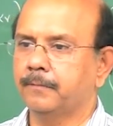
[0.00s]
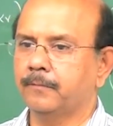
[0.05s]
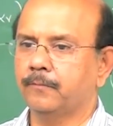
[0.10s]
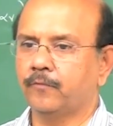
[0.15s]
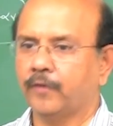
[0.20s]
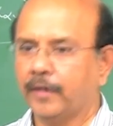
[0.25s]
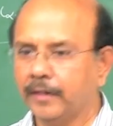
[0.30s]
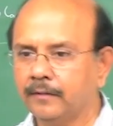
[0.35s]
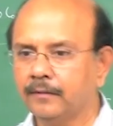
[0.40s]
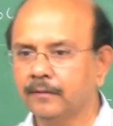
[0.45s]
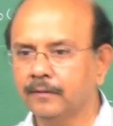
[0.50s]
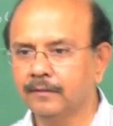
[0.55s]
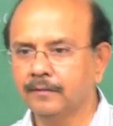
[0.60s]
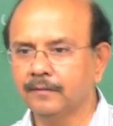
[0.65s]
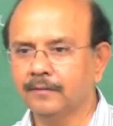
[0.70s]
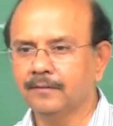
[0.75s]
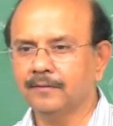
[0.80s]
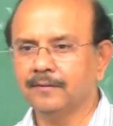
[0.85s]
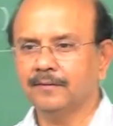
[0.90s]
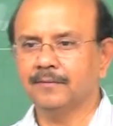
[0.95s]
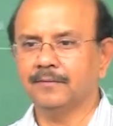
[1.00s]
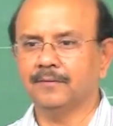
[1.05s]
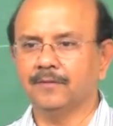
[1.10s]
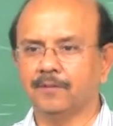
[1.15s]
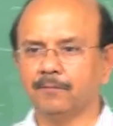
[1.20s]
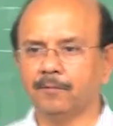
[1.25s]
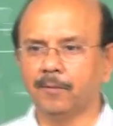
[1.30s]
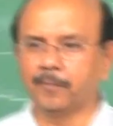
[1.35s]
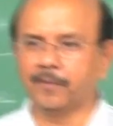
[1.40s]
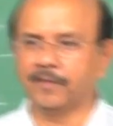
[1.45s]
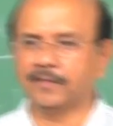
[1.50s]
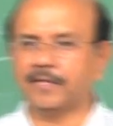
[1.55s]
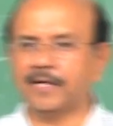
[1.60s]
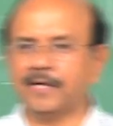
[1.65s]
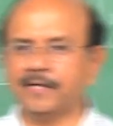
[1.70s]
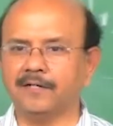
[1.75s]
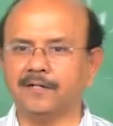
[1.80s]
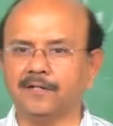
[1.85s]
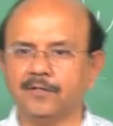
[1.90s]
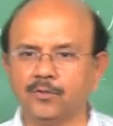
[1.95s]
Right? Remember
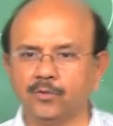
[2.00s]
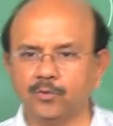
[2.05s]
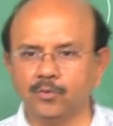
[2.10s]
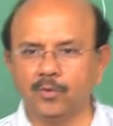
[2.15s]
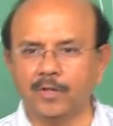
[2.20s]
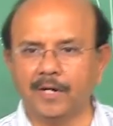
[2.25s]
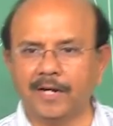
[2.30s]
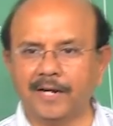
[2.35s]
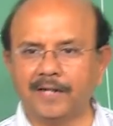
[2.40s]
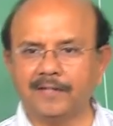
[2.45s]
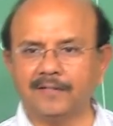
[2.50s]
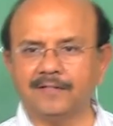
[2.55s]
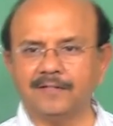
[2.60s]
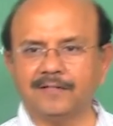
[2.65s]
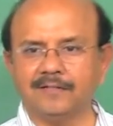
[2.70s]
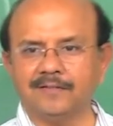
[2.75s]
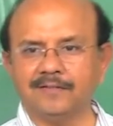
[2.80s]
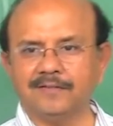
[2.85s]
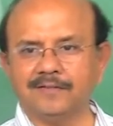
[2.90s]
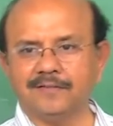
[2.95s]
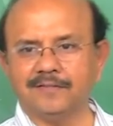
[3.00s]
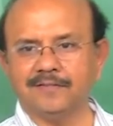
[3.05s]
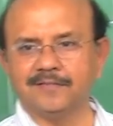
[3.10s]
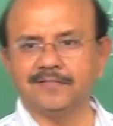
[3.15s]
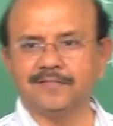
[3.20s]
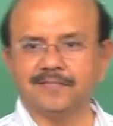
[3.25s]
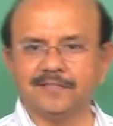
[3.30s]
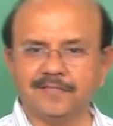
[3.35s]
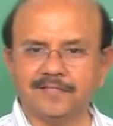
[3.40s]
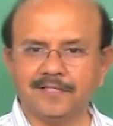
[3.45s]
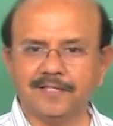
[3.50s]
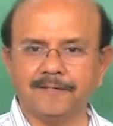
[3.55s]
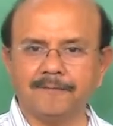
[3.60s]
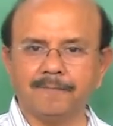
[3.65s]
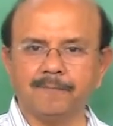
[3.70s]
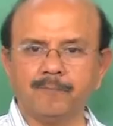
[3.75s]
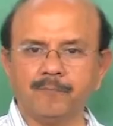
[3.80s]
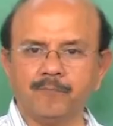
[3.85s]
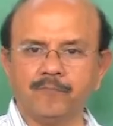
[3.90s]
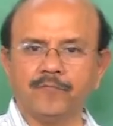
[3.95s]
that you had, this is the,
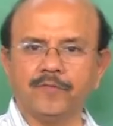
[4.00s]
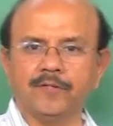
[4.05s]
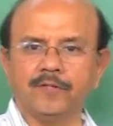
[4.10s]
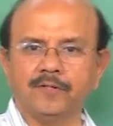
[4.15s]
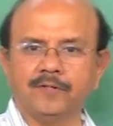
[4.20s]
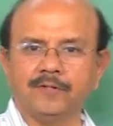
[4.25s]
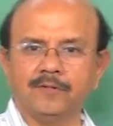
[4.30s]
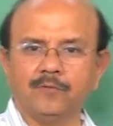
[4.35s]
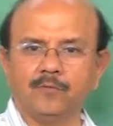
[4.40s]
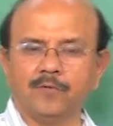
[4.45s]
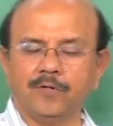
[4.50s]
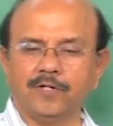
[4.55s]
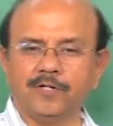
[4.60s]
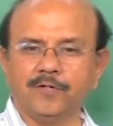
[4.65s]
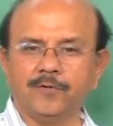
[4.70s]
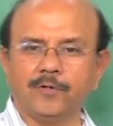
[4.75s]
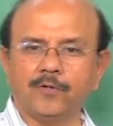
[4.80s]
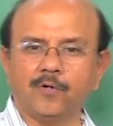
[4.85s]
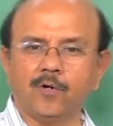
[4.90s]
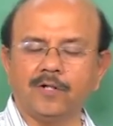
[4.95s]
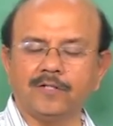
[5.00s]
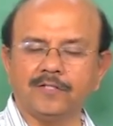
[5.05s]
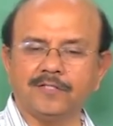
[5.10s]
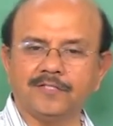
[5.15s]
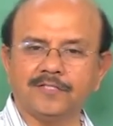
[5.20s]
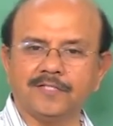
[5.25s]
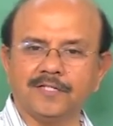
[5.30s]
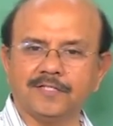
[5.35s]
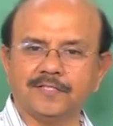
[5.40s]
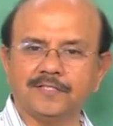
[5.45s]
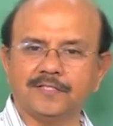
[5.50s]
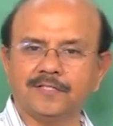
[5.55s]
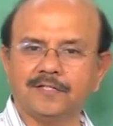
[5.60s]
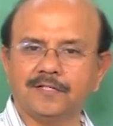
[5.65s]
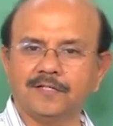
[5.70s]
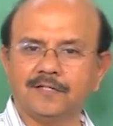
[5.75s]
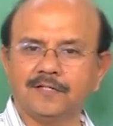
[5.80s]
what did you call this as?